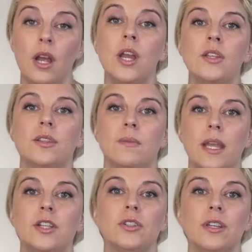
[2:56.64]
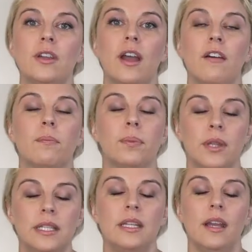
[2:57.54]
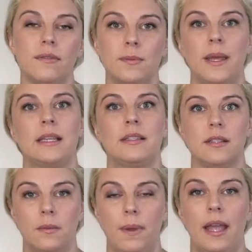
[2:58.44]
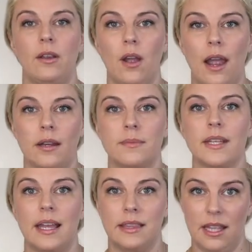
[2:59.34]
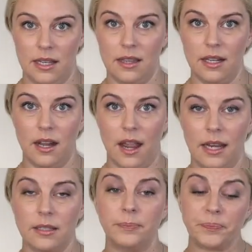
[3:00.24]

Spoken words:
So make sure that you have plenty of space to pack your items at the end of the night.